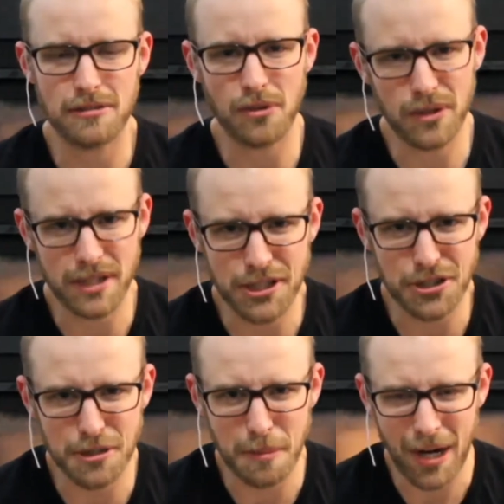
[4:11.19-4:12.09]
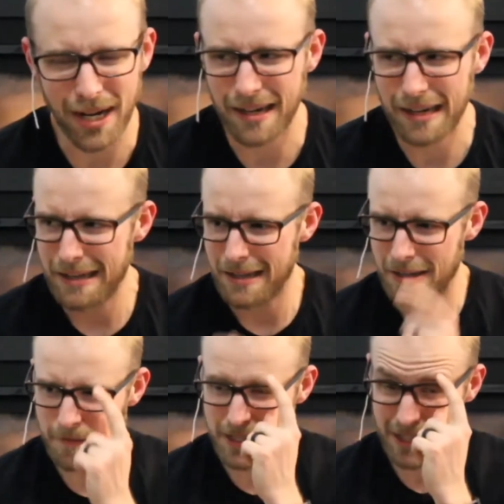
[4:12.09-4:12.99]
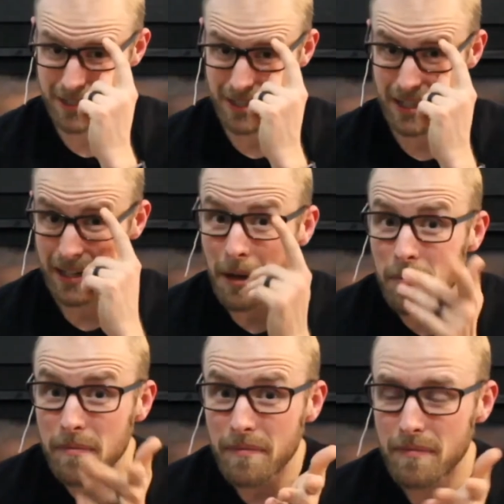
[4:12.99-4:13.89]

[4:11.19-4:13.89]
Lord, teach us to pray, because they see Him